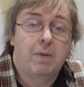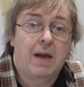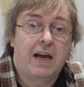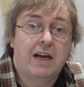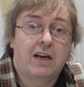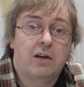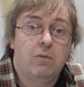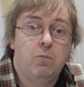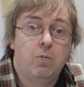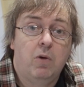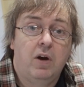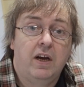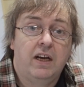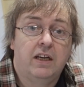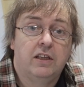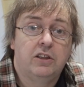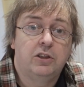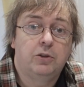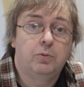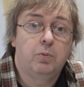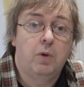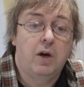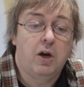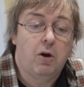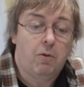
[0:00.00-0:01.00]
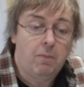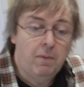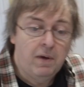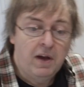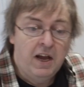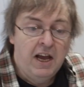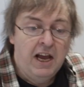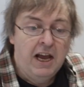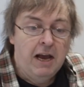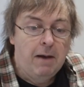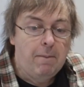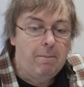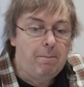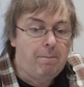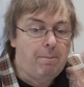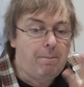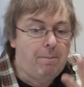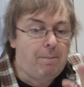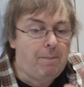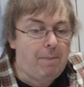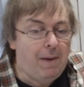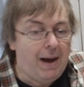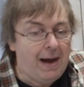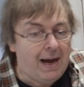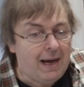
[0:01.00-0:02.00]
black and white as well.
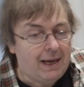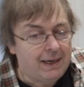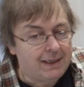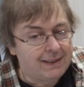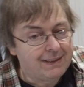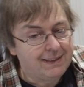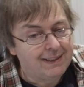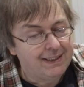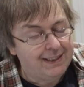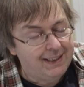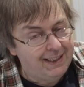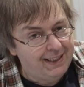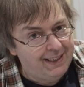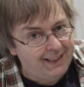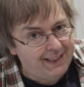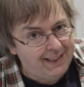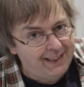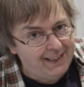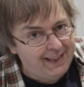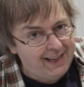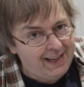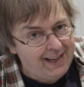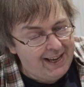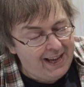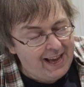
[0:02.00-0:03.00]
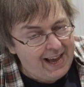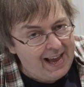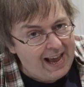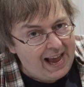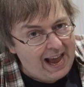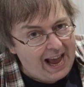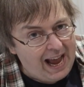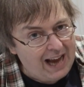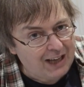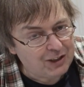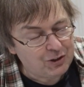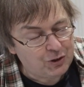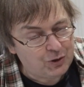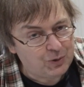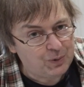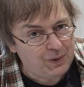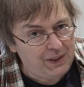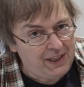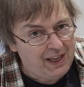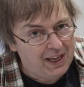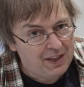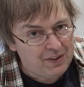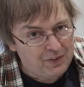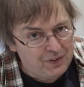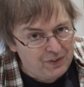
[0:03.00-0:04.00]
But
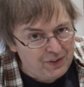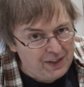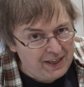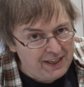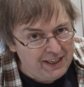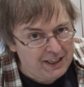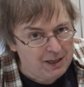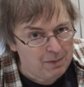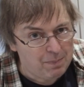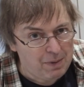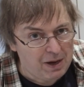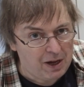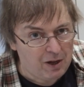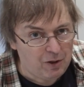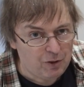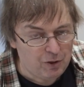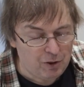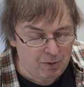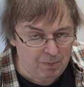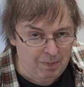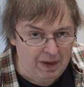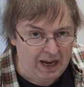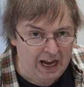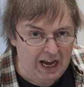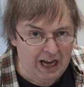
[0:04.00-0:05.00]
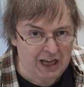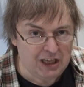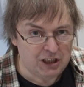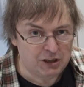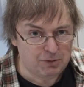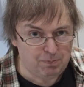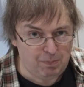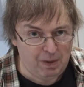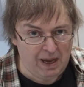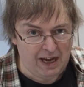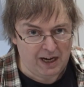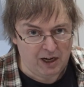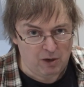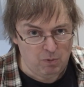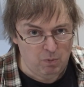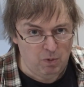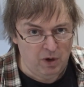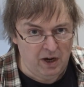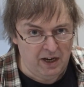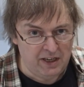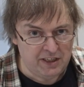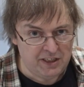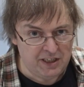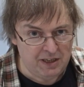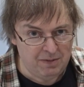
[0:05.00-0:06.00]
actually think about them as black and
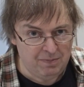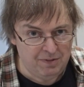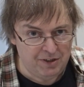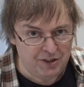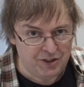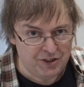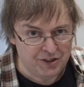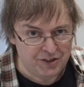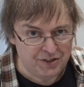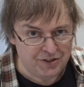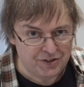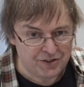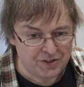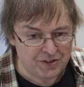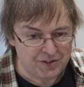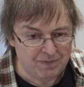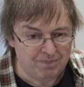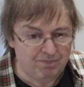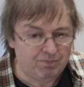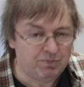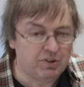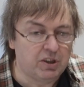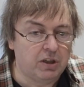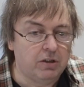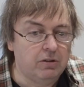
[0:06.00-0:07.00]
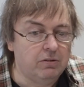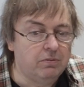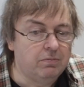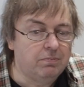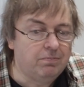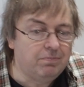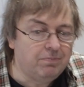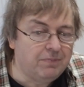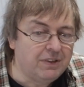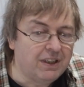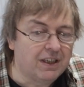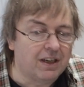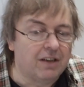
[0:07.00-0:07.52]
white images. So,